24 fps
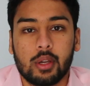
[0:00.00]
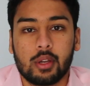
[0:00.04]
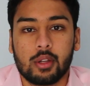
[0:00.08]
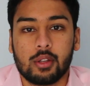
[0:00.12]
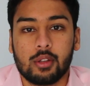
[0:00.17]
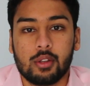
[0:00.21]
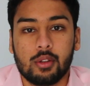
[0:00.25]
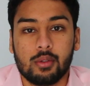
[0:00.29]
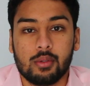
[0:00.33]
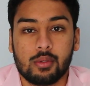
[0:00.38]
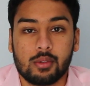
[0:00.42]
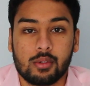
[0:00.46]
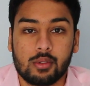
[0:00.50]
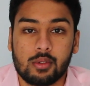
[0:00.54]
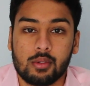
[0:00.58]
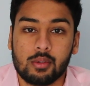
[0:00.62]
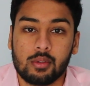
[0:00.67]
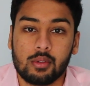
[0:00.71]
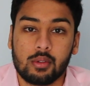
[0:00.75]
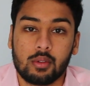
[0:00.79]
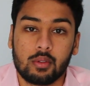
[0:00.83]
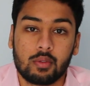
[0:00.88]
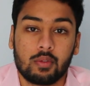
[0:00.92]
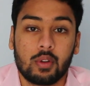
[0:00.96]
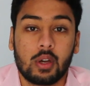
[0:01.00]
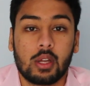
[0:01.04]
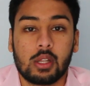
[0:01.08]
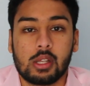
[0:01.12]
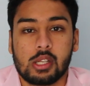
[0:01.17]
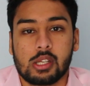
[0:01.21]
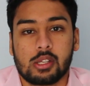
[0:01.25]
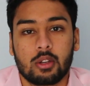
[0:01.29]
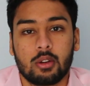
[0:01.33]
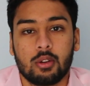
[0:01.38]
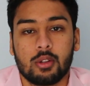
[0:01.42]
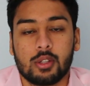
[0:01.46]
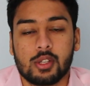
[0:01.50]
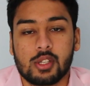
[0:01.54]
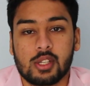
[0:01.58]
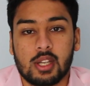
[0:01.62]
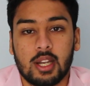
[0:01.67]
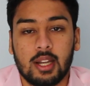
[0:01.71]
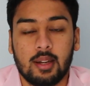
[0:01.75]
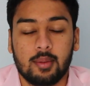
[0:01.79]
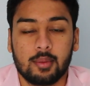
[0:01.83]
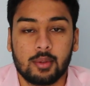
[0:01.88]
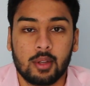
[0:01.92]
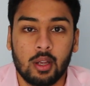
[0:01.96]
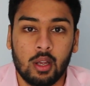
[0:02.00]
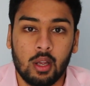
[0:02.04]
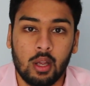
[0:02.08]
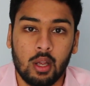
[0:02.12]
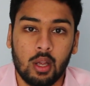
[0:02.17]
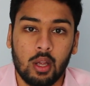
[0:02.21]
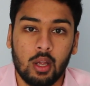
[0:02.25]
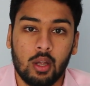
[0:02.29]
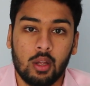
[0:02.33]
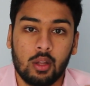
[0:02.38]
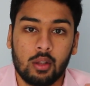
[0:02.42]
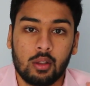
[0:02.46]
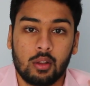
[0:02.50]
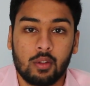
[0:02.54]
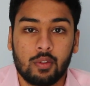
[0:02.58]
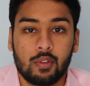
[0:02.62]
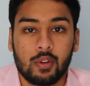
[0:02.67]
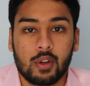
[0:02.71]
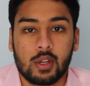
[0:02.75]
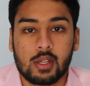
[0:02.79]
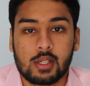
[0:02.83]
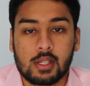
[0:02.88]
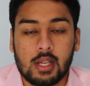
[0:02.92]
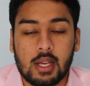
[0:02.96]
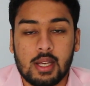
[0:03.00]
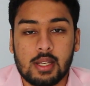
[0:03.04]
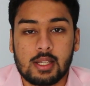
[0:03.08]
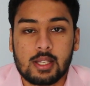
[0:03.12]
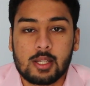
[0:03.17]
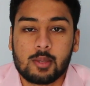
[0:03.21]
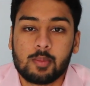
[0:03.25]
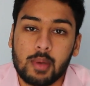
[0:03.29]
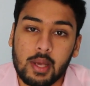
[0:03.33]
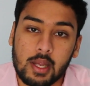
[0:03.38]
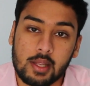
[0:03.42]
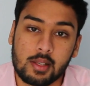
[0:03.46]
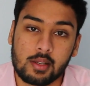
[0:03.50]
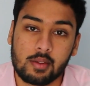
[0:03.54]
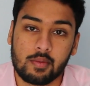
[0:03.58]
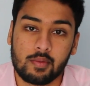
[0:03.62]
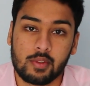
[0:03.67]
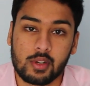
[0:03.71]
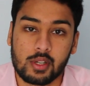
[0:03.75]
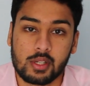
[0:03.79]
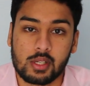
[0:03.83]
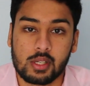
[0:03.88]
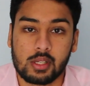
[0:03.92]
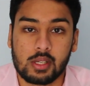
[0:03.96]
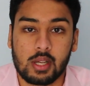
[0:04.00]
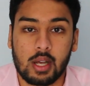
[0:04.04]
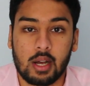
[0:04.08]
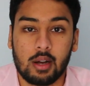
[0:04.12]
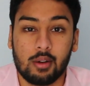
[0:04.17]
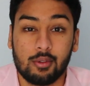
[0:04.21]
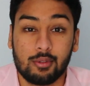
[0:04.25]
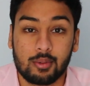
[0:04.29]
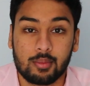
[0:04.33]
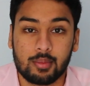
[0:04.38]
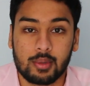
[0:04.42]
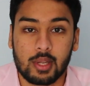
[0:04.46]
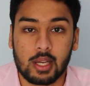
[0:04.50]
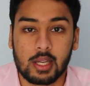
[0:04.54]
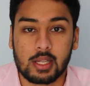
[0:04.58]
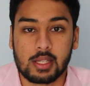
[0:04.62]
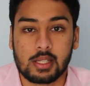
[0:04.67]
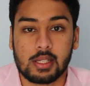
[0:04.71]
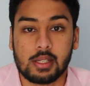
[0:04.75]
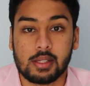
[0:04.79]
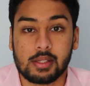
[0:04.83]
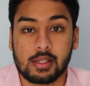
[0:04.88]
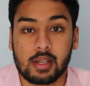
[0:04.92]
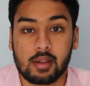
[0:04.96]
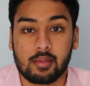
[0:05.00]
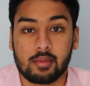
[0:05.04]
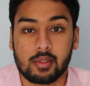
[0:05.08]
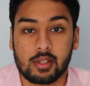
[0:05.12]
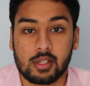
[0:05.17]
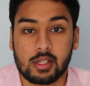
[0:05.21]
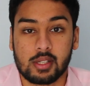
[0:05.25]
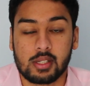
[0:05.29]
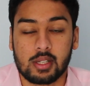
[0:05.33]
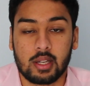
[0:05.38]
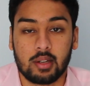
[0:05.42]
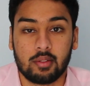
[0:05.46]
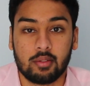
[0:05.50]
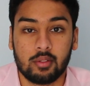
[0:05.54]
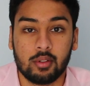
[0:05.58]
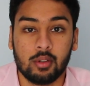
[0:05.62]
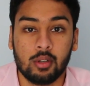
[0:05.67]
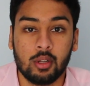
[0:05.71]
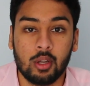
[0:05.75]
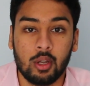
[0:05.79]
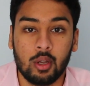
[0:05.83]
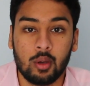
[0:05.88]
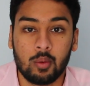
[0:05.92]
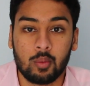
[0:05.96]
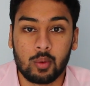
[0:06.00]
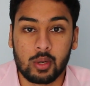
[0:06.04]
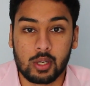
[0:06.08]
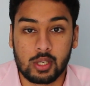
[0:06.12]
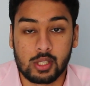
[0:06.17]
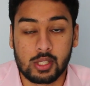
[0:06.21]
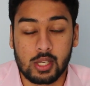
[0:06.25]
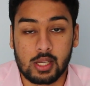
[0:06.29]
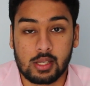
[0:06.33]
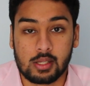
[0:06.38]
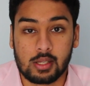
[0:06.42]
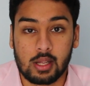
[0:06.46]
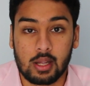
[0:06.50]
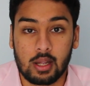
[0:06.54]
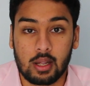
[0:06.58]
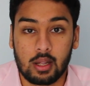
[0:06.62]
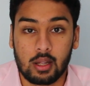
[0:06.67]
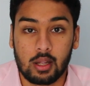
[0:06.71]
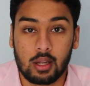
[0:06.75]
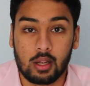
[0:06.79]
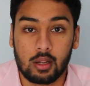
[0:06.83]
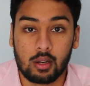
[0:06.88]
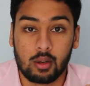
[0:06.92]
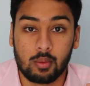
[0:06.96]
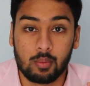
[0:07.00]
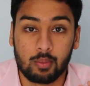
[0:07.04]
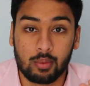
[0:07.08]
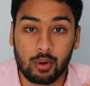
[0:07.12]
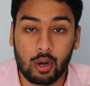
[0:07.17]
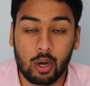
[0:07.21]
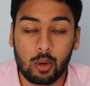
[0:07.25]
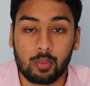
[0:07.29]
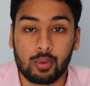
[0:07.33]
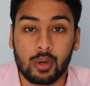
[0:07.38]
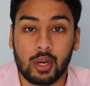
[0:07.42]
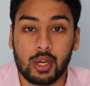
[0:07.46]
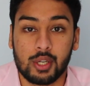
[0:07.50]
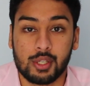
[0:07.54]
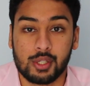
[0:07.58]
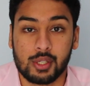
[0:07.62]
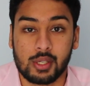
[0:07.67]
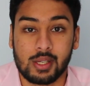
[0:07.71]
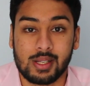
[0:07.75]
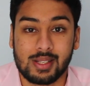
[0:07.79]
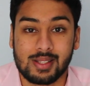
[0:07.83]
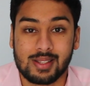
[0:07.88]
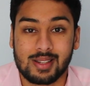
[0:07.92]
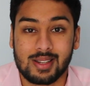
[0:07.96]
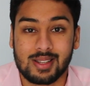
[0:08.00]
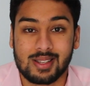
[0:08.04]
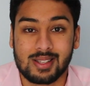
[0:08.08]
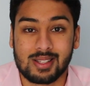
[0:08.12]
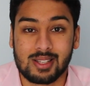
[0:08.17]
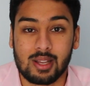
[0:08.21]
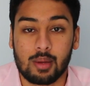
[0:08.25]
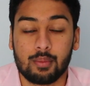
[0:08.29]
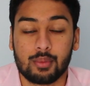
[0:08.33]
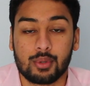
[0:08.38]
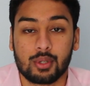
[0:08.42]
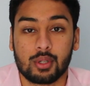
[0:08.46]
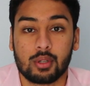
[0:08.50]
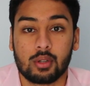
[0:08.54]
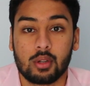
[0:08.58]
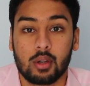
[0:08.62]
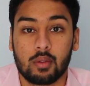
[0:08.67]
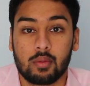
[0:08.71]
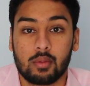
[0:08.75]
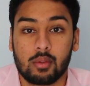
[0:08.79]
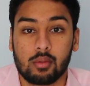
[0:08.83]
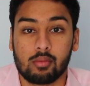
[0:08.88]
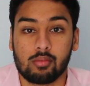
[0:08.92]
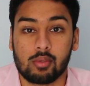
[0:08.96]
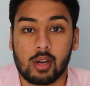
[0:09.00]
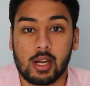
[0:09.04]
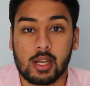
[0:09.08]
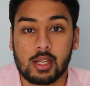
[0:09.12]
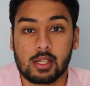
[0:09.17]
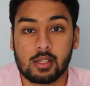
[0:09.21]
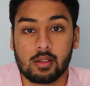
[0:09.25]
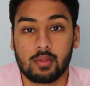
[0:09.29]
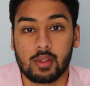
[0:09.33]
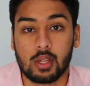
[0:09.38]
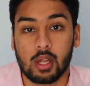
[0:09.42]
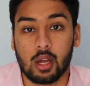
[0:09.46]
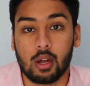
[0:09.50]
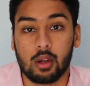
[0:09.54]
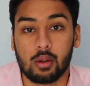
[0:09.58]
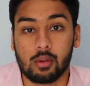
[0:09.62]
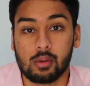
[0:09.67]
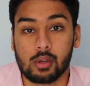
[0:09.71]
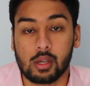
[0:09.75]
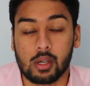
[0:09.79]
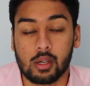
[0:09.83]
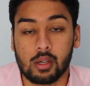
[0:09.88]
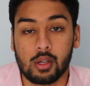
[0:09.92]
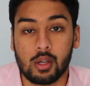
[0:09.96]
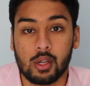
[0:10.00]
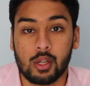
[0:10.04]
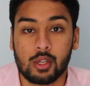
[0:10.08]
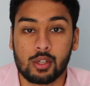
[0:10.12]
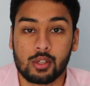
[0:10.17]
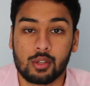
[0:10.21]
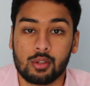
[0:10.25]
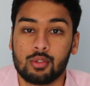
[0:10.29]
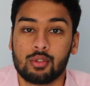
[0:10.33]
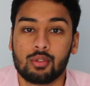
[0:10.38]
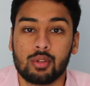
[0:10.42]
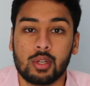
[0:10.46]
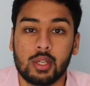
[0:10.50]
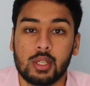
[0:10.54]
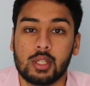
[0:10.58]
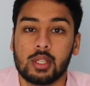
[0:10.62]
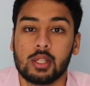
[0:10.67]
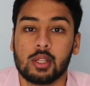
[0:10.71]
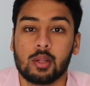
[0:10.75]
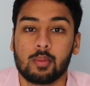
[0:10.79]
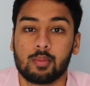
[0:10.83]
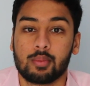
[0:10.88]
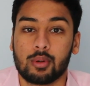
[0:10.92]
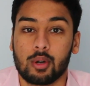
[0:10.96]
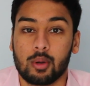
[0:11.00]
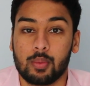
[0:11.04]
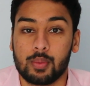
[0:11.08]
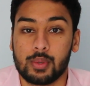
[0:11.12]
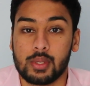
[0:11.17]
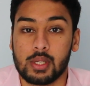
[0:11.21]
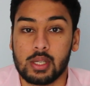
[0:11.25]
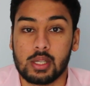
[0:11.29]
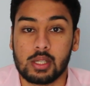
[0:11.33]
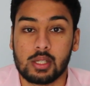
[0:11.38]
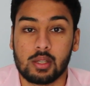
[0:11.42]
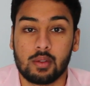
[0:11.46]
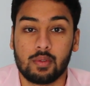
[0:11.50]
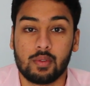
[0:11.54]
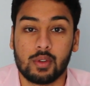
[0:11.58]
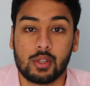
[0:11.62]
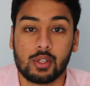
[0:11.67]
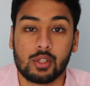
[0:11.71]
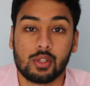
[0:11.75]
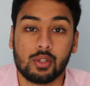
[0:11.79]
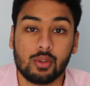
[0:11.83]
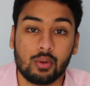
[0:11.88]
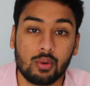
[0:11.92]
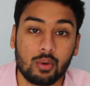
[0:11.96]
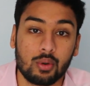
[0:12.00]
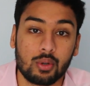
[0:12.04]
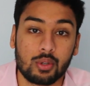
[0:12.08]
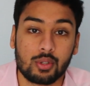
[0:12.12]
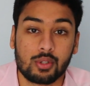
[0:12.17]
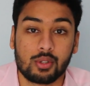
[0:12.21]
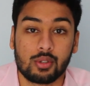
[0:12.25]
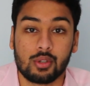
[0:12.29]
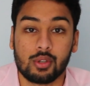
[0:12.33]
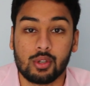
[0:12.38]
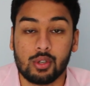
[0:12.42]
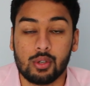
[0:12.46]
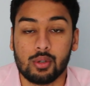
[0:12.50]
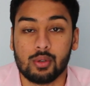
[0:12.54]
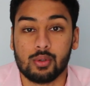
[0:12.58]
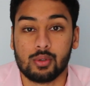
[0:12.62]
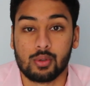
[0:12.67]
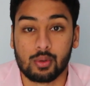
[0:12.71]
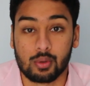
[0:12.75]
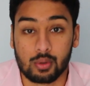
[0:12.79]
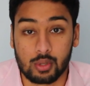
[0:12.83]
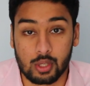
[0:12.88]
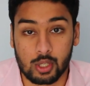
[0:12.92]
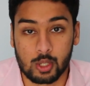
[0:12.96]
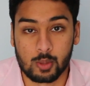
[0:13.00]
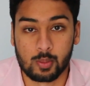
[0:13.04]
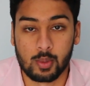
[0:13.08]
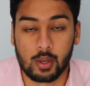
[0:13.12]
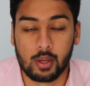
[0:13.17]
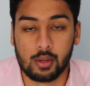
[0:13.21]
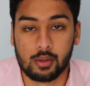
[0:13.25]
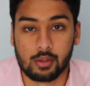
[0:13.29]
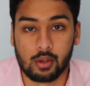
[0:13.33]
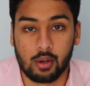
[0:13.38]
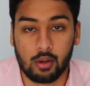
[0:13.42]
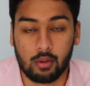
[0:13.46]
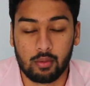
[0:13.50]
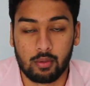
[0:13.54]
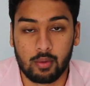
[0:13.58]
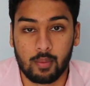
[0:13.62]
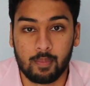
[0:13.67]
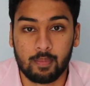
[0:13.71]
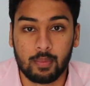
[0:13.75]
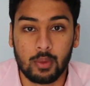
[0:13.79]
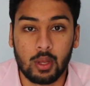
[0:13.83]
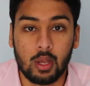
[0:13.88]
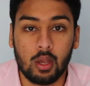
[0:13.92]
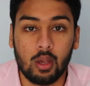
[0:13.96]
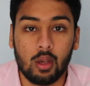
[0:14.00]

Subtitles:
we can use to define this concept. The first case is Pitton versus Hell from 1977, which says that an appropriation is an assumption of the rights of the owner, so treating the property as if it's yours to use or dispose of.